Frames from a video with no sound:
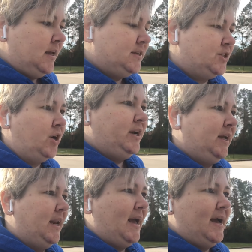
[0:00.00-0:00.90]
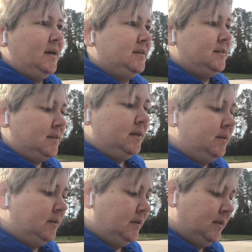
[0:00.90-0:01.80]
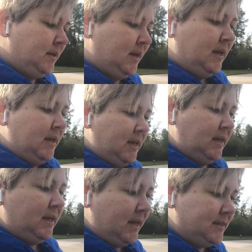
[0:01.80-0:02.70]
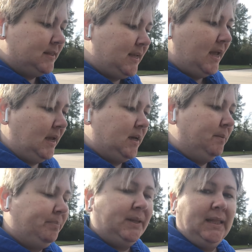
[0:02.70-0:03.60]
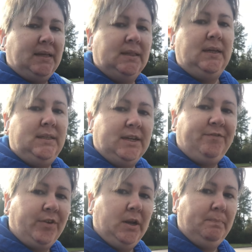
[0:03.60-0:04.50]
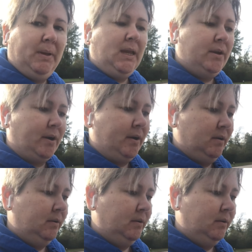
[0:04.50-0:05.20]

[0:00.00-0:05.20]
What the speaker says: Starting in Acts, he is a completely different Peter.